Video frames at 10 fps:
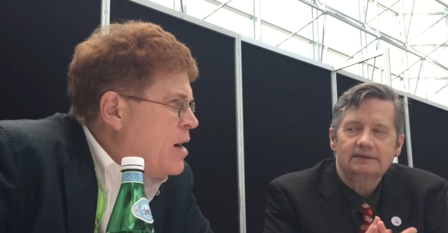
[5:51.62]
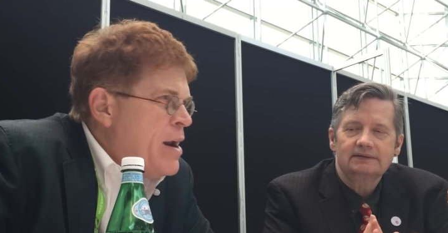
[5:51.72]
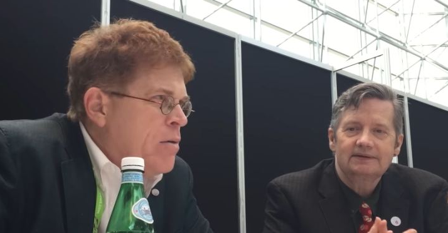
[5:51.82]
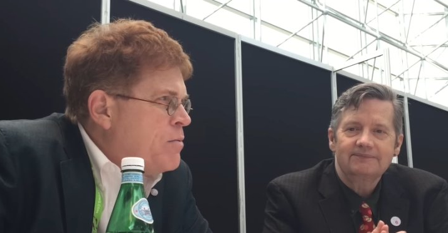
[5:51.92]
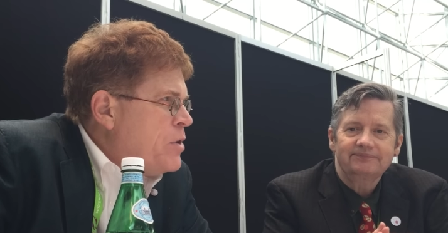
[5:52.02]
Speaker 1: sorry,
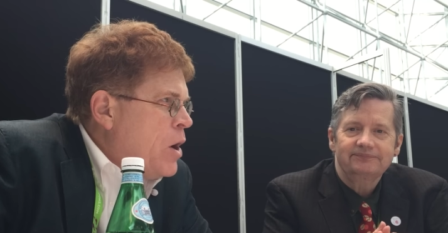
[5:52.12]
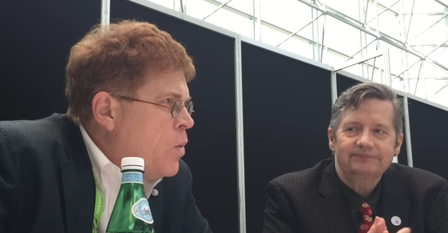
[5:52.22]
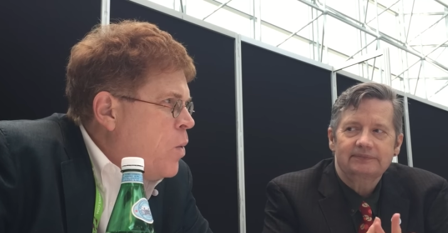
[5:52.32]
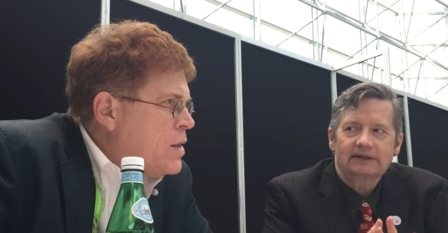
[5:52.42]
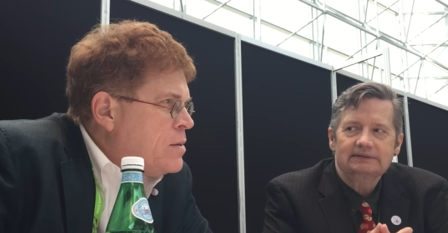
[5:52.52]
I don't
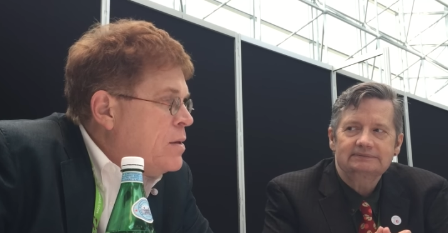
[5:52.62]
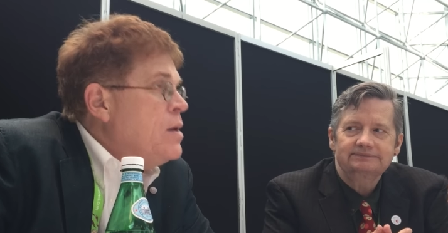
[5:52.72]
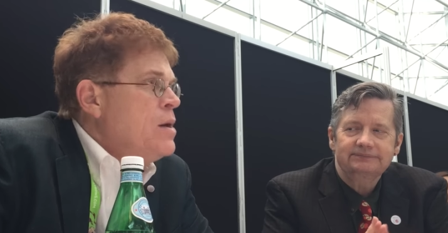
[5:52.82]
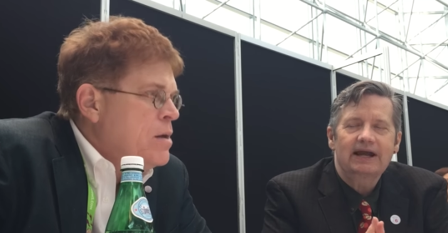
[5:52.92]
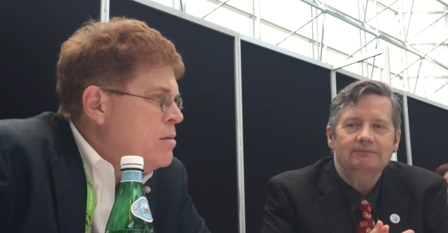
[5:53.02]
know what...
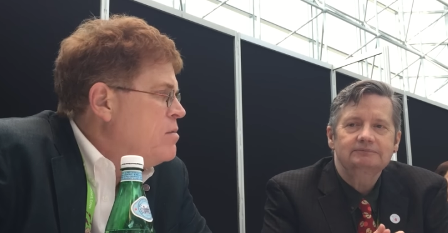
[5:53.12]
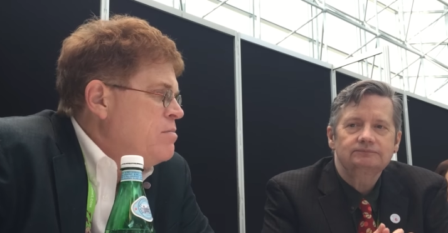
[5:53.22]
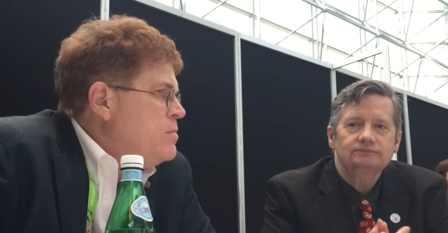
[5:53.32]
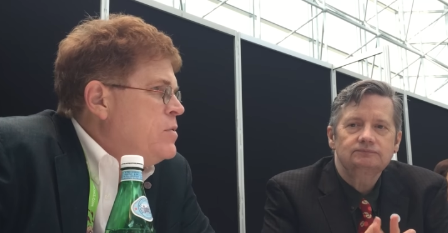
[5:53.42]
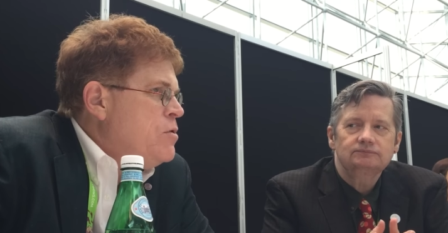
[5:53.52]
Yeah
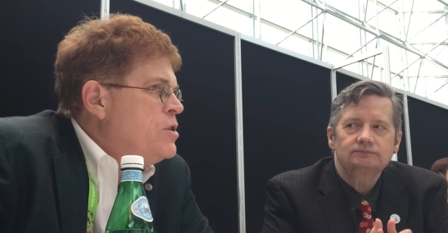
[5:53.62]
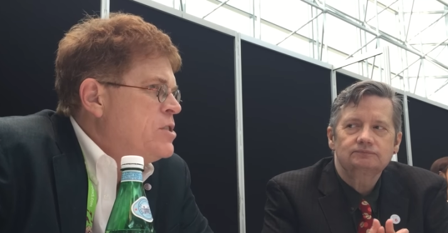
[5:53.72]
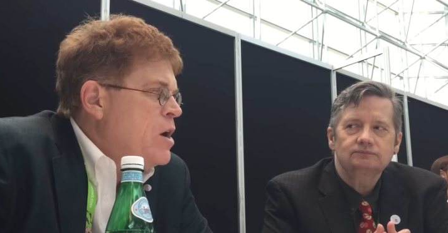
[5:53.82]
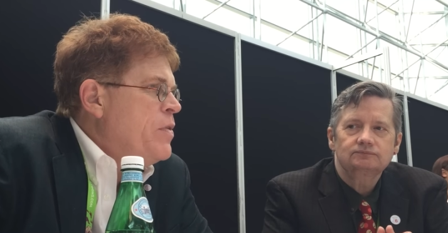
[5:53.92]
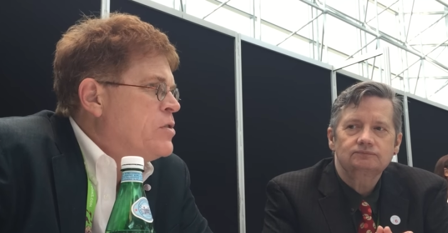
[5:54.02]
you
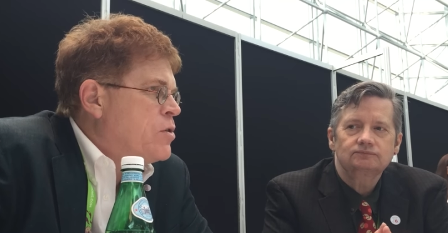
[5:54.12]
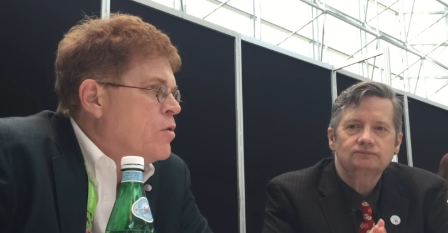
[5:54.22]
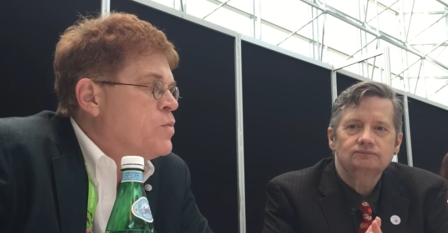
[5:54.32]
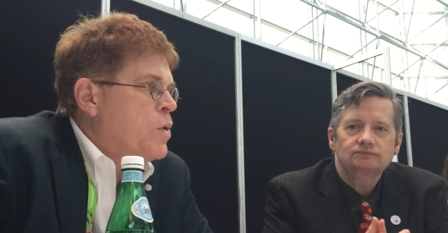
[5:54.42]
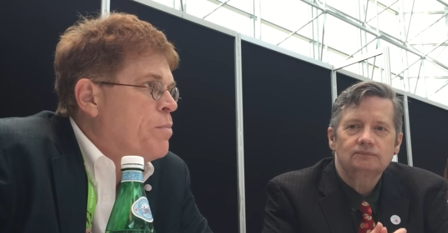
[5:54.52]
just know these
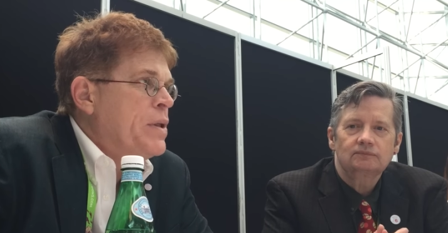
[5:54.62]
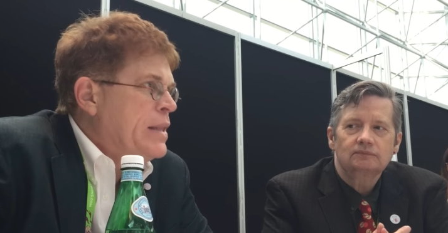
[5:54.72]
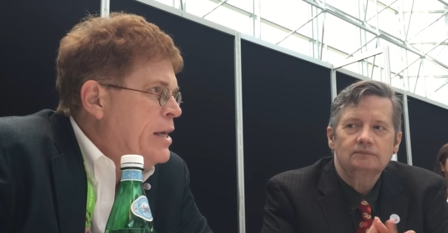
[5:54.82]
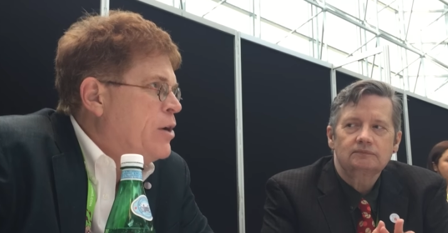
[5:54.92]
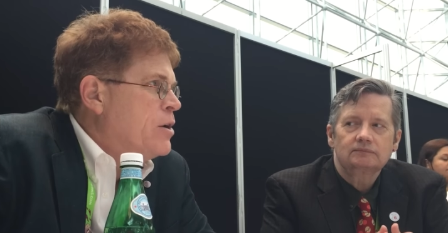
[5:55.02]
girls were
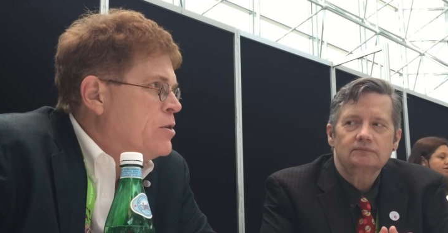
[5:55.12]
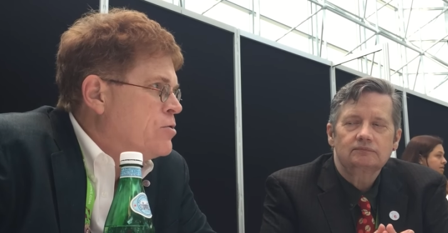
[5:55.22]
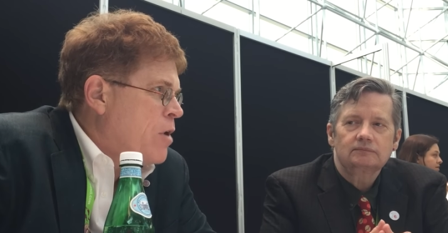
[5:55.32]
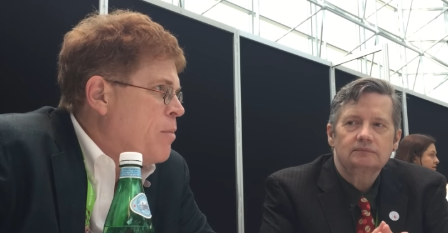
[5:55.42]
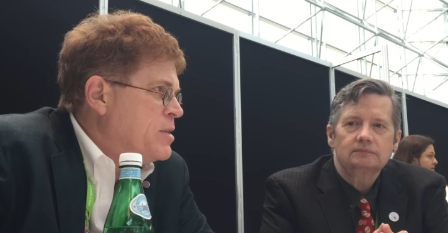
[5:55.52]
beleaguered and
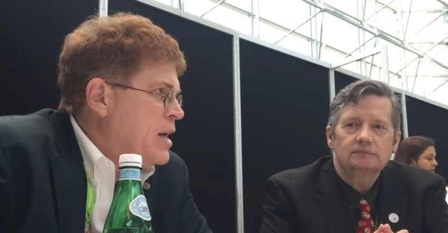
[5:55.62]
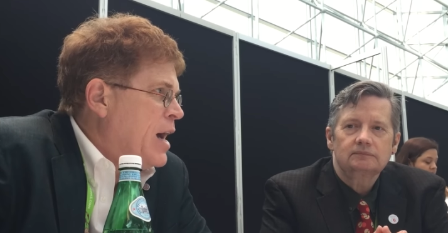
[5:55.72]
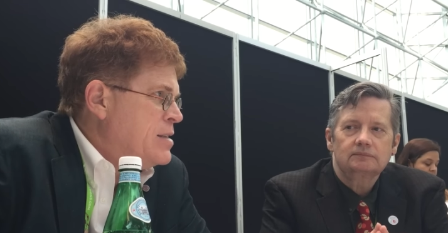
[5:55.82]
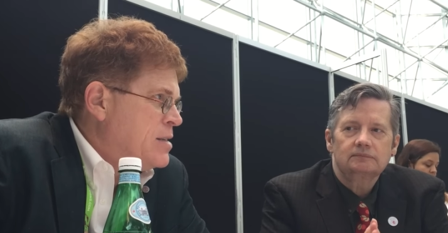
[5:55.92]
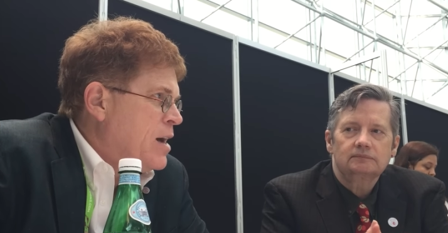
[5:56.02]

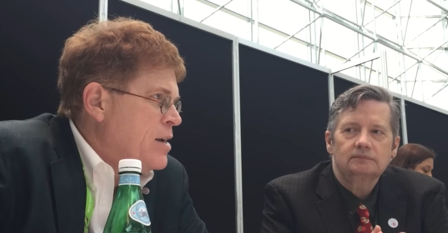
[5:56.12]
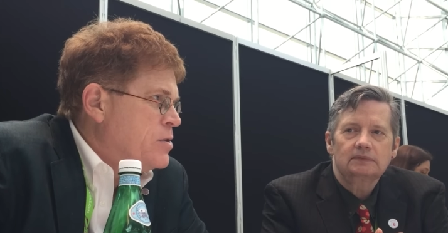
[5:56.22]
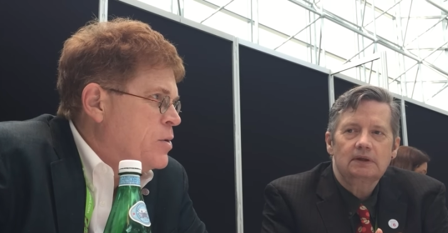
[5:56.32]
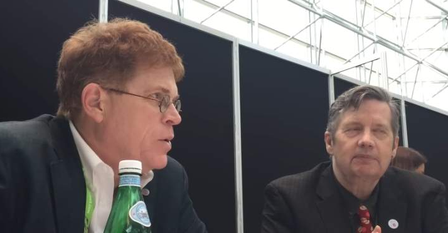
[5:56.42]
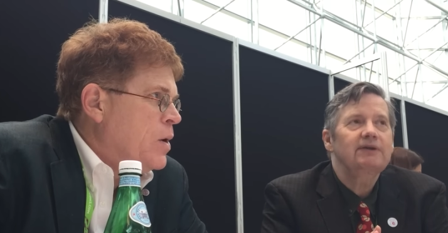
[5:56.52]
traumatized in
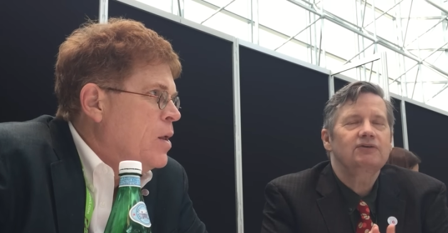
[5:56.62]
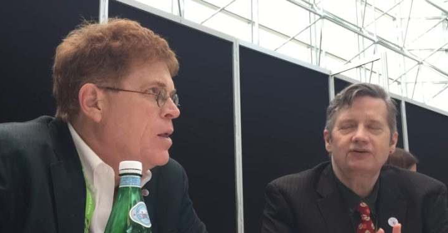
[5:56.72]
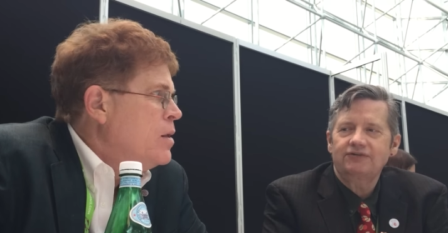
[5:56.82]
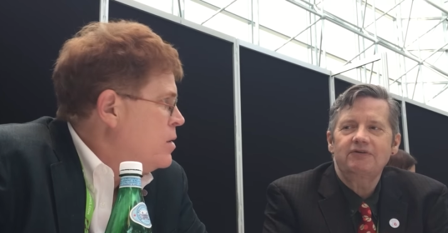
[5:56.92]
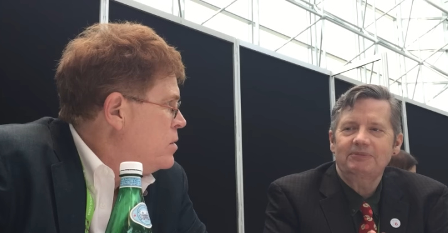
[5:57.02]
high school. But of
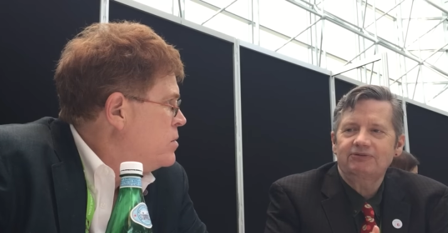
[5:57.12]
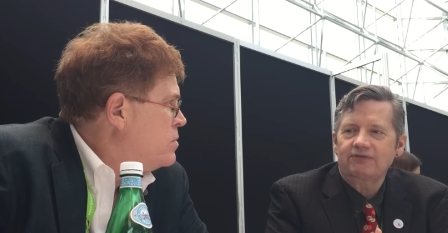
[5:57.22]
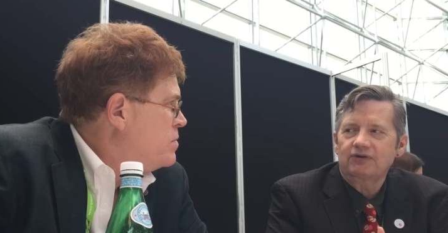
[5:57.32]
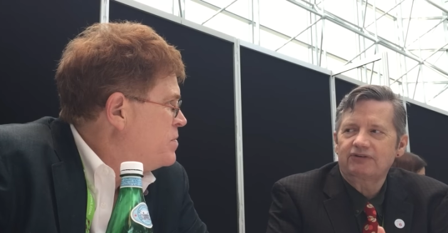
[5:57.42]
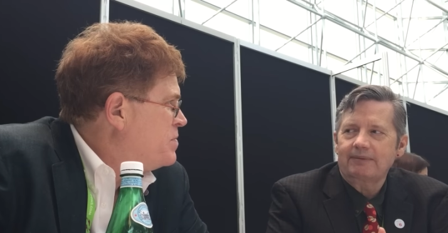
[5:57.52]
course,
Speaker 2: if you miss
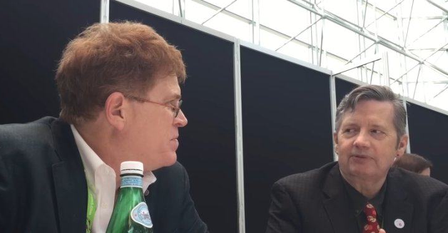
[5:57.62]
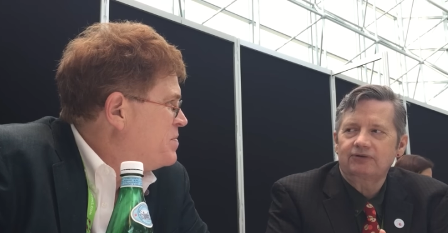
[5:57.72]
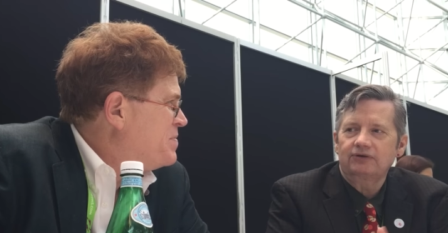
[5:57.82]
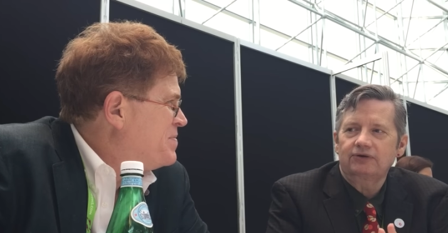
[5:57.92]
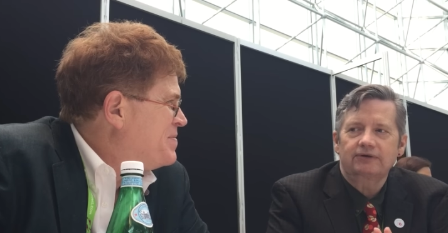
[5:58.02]
the first
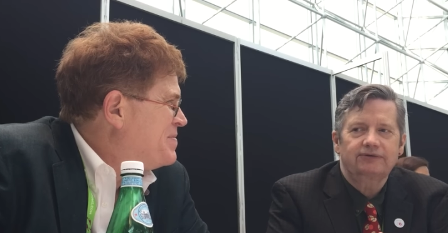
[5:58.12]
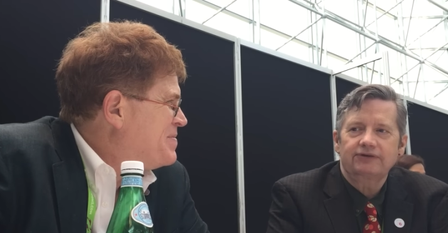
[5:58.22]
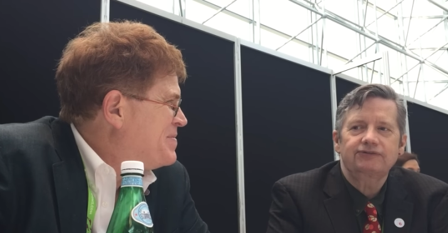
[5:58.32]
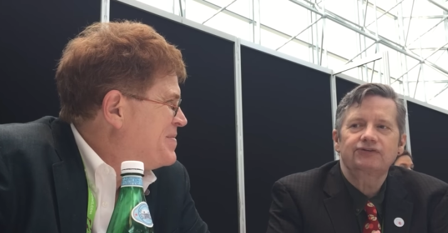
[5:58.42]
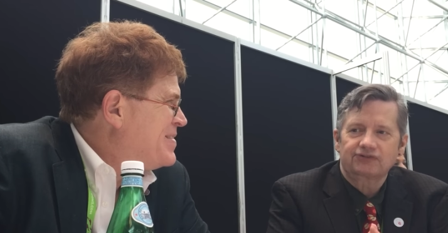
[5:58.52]
episode, you're
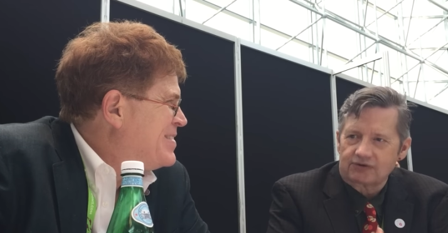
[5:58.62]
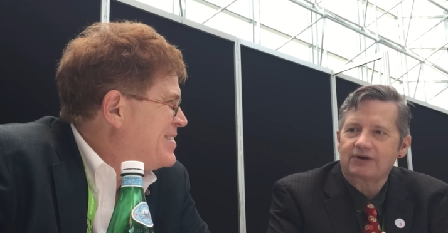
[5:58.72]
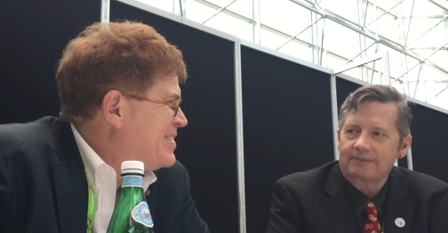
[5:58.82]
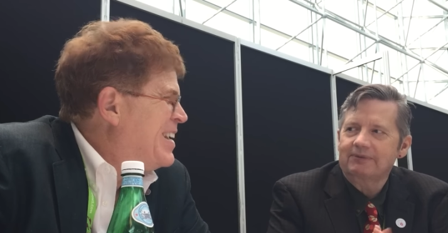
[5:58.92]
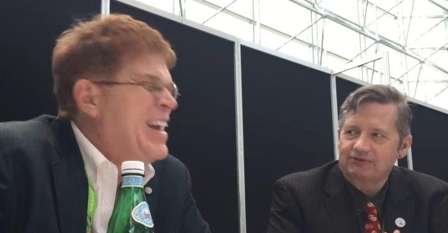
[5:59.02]
just as
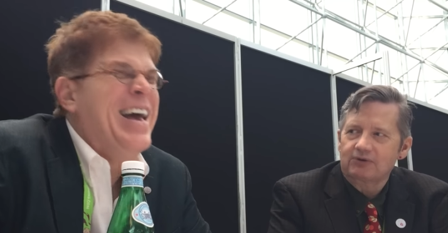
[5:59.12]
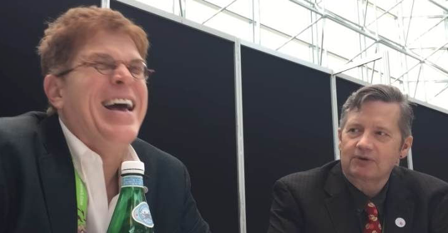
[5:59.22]
screwed up as